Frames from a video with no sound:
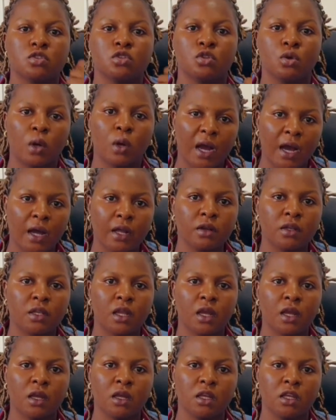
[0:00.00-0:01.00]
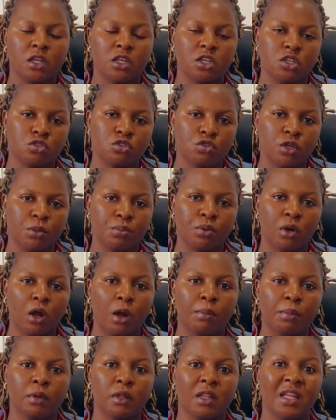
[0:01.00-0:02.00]
Know how to take a history
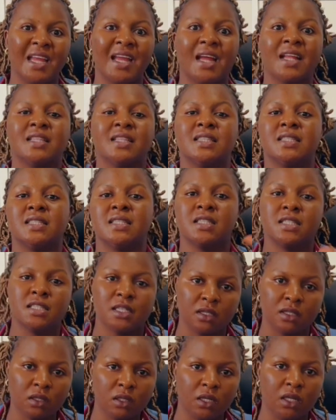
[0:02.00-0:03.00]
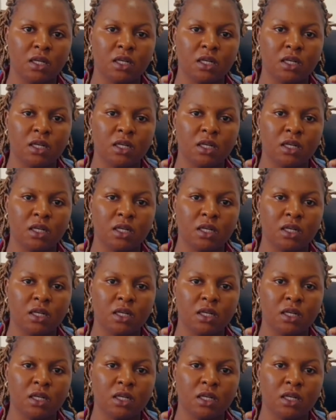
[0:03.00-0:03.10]
properly and detailedly,